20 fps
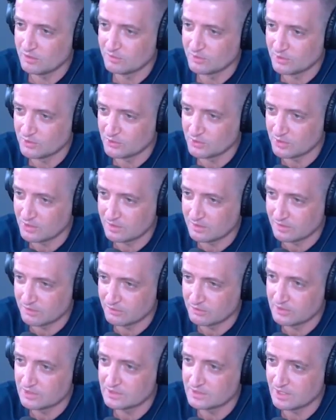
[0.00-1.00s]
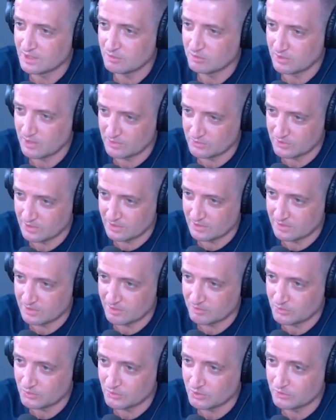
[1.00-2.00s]
version of the Free State Project.
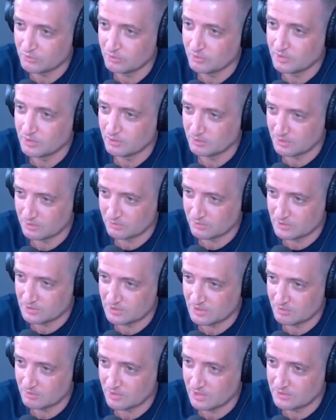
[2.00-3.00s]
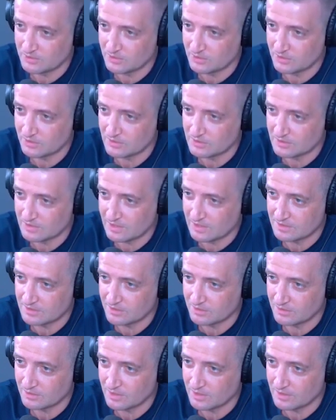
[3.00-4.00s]
I'm sure you're familiar with the Free State Project here in the
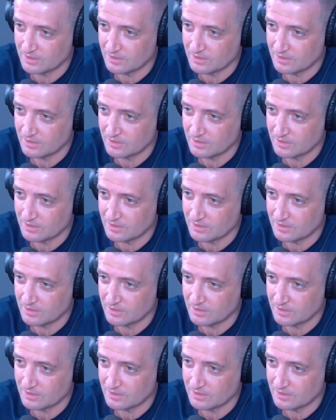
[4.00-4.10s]
States, are you not?